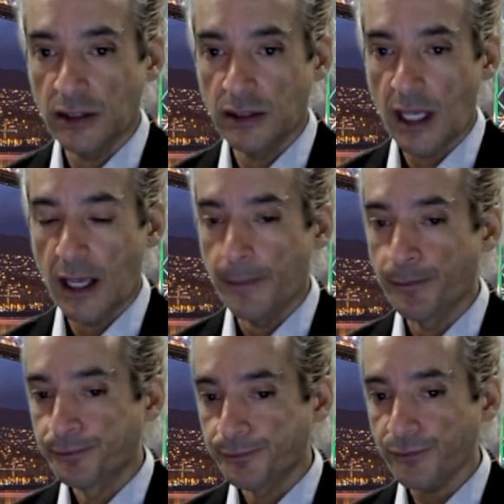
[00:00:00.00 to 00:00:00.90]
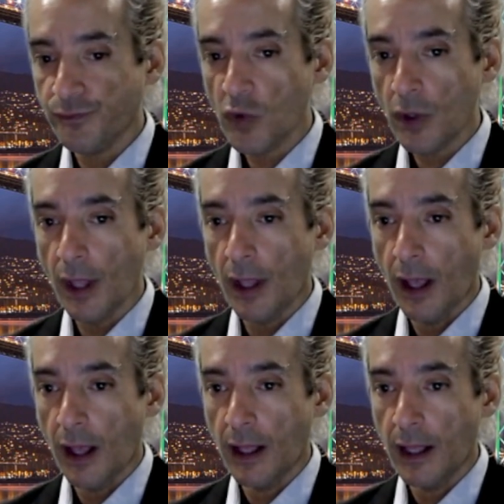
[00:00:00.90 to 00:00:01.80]
today.
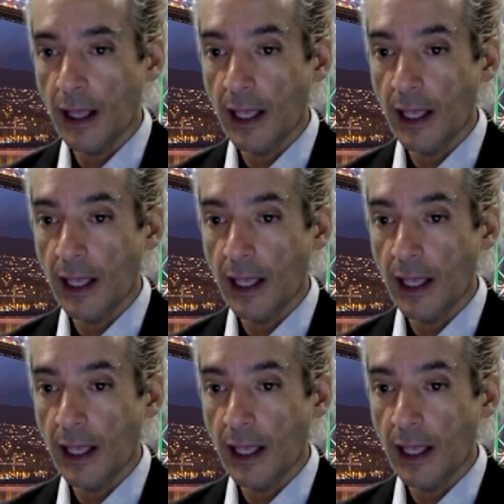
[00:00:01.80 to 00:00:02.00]
Uh,